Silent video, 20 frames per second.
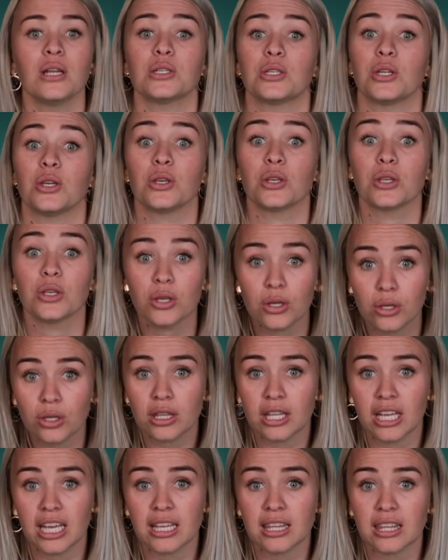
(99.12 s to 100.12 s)
Do you
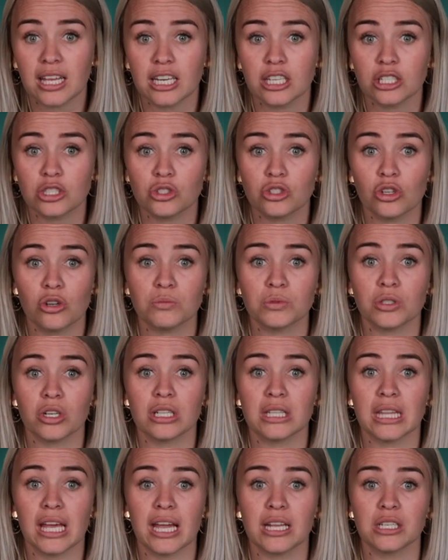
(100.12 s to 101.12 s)
think thunderstorms
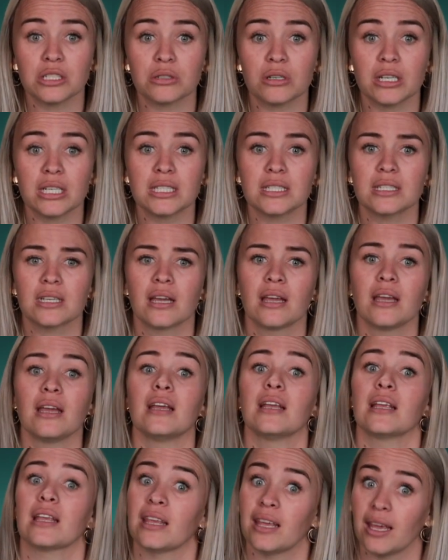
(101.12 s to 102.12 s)
are dangerous?
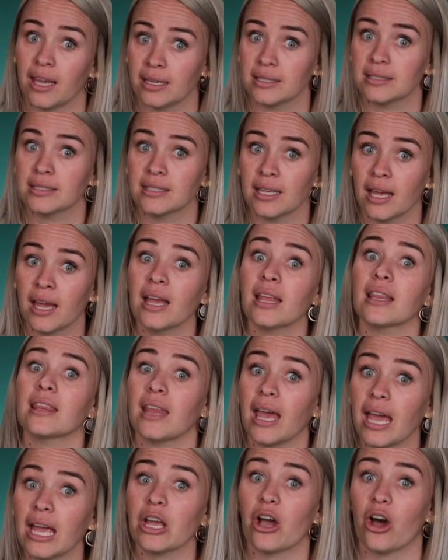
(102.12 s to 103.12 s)
Yes,
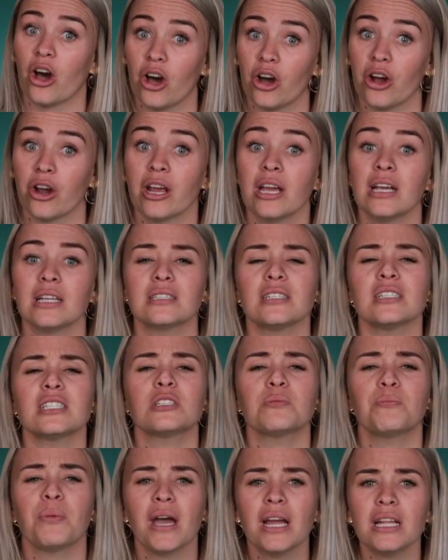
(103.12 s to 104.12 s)
they are,
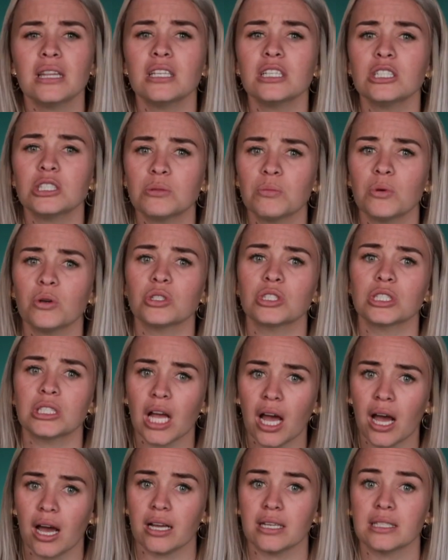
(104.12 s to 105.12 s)
despite their small
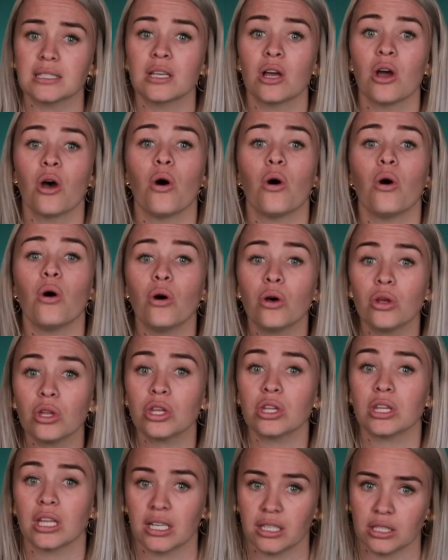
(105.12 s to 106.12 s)
size,
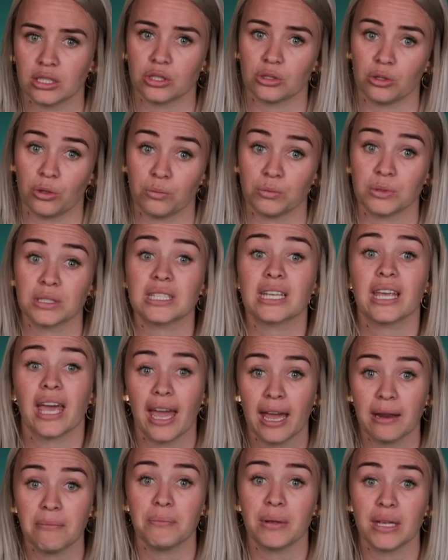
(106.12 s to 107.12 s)
all thunderstorms
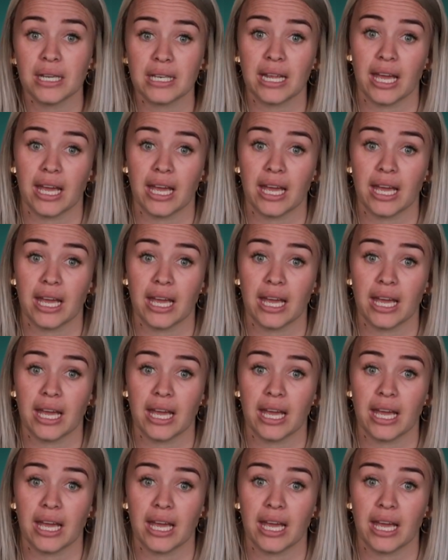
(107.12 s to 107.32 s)
can be